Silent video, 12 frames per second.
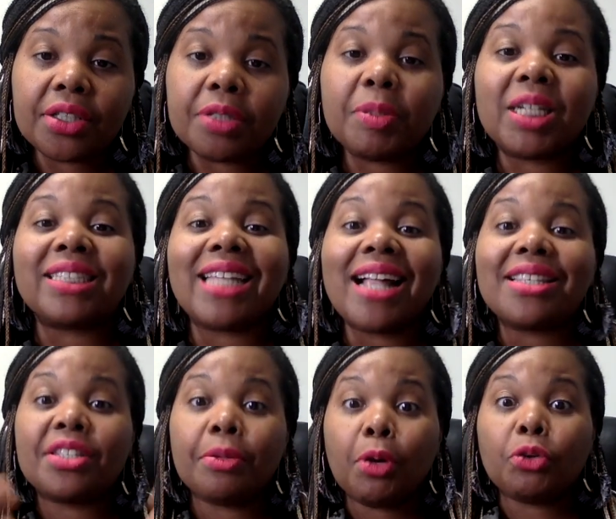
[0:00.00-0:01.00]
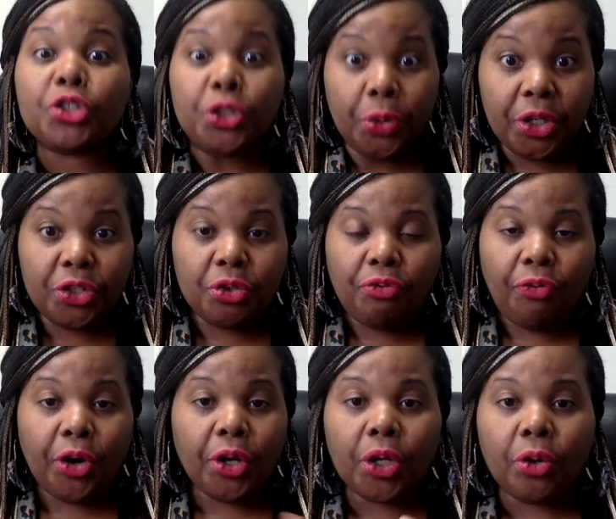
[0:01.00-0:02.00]
because that's the most you could do for
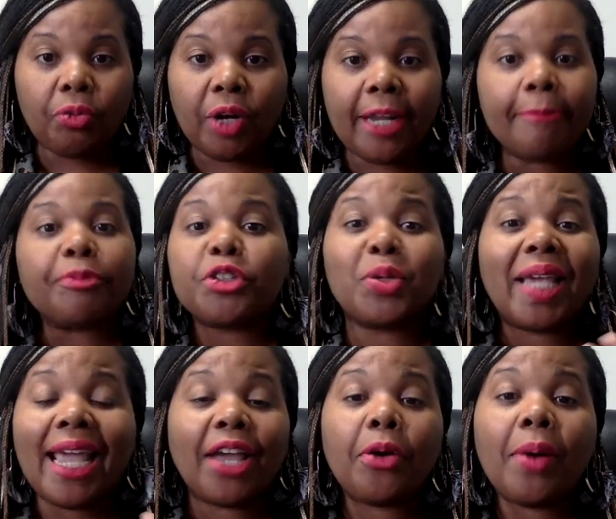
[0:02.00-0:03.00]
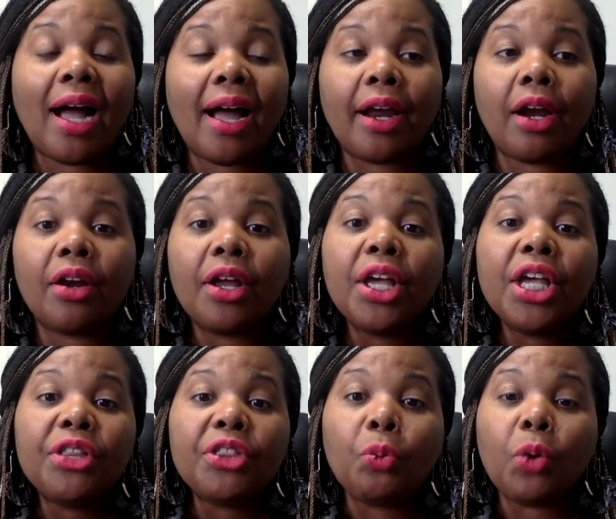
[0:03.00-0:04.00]
your loan, right? You can't go higher
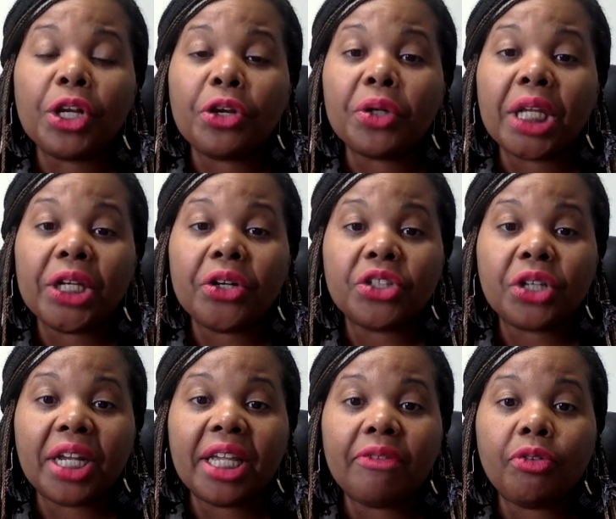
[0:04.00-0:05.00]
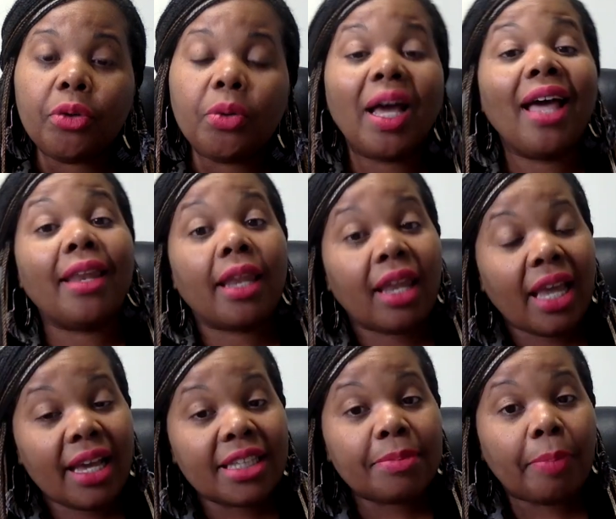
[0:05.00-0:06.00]
than what your lender is going to give you,
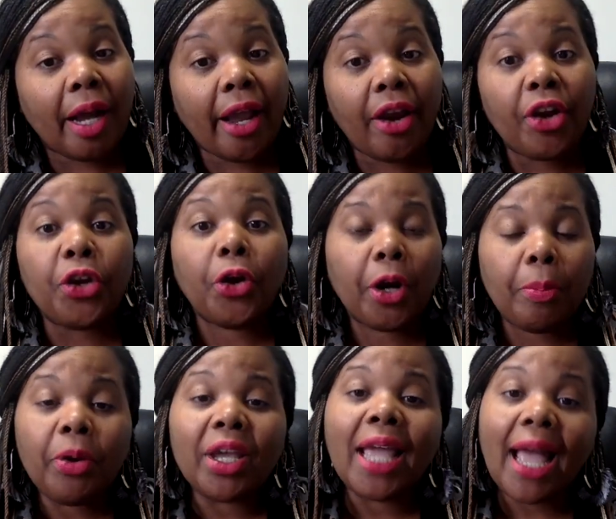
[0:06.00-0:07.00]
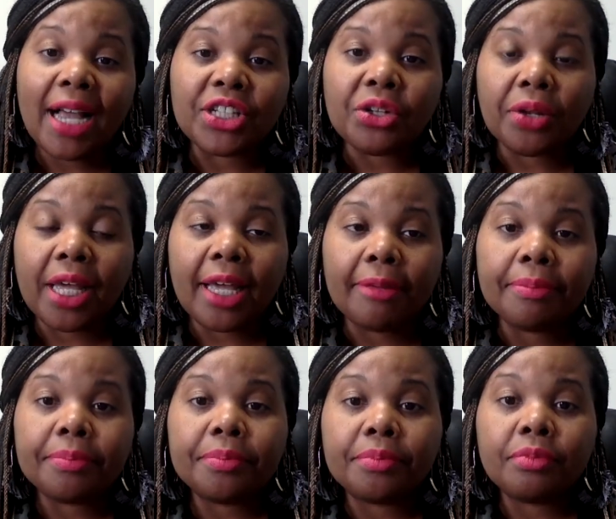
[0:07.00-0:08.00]
unless, buyer, you're going to put cash on that
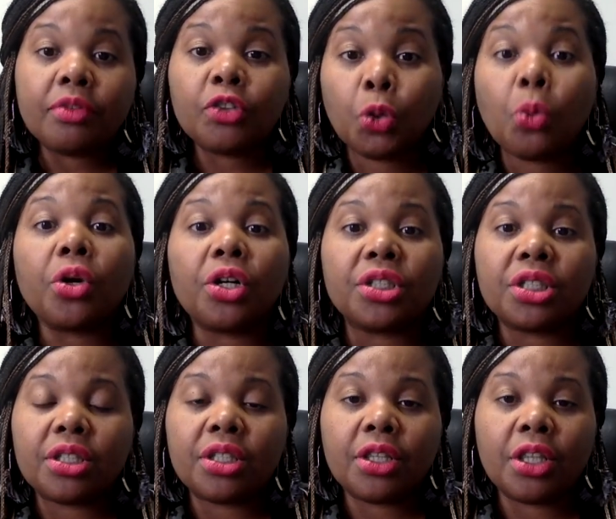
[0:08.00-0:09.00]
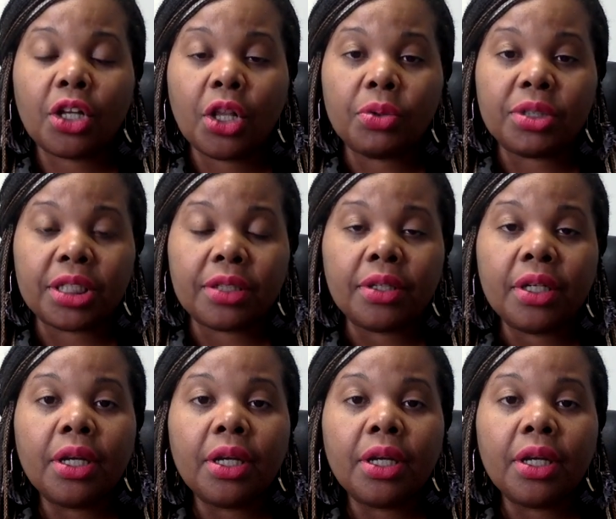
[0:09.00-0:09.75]
towards the closing.